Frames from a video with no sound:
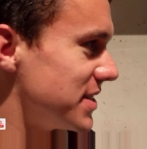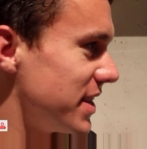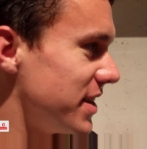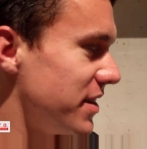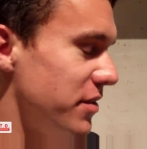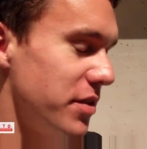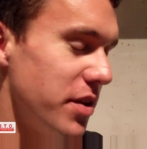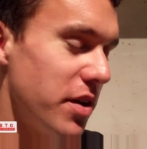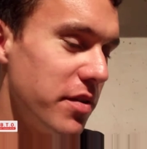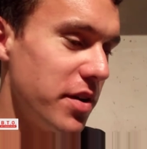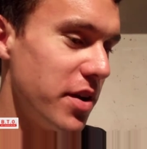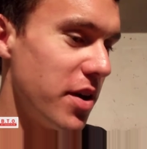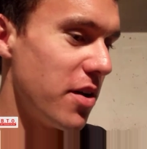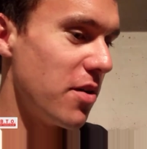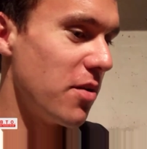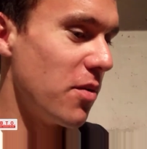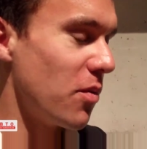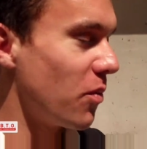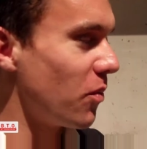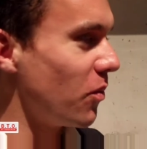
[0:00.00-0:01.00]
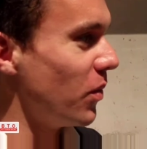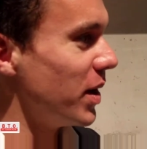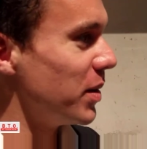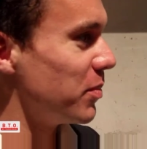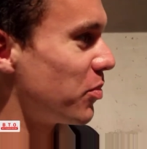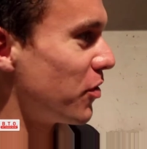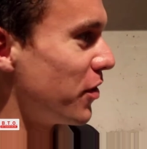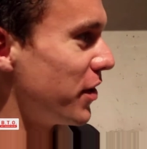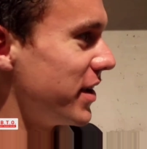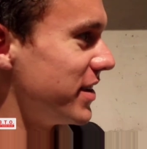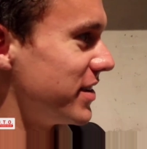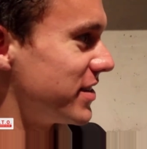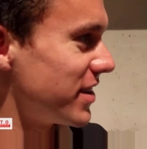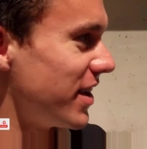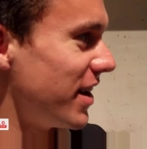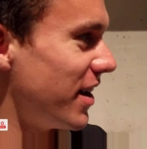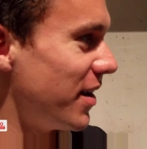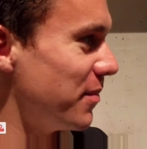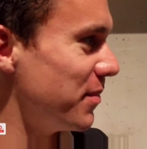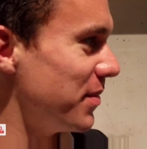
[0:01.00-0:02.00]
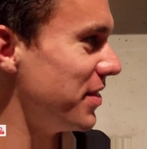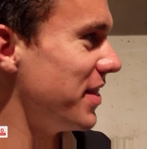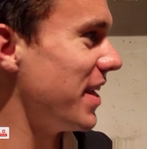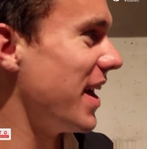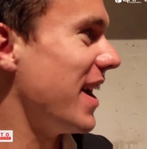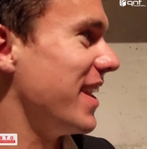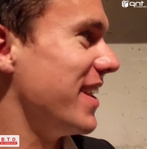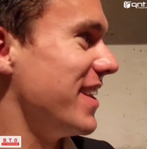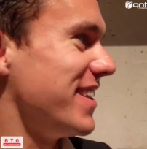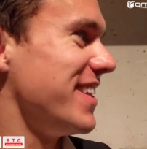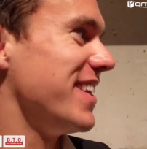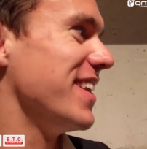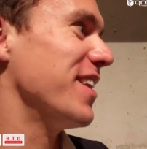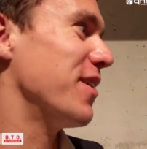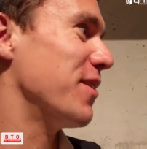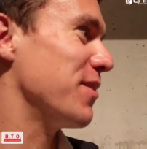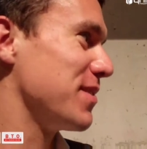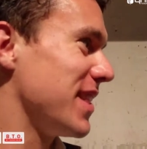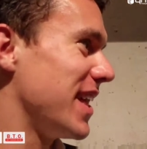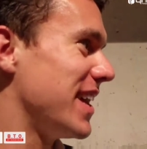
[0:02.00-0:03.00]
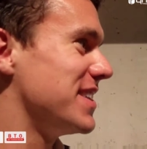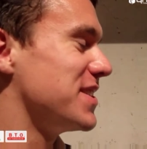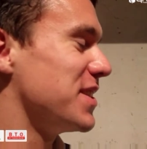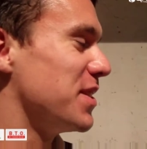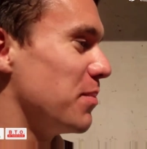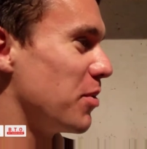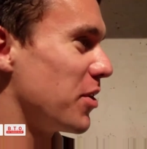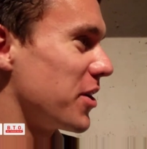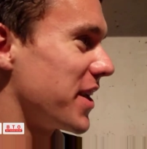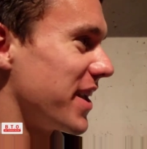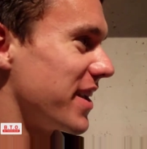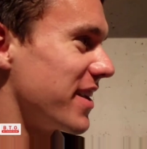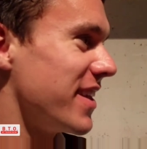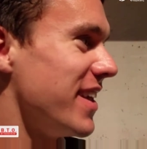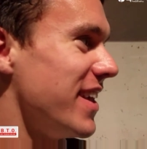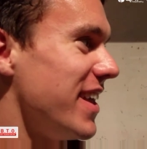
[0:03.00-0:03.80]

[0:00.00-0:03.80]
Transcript: and you don't know what point that led to the booking,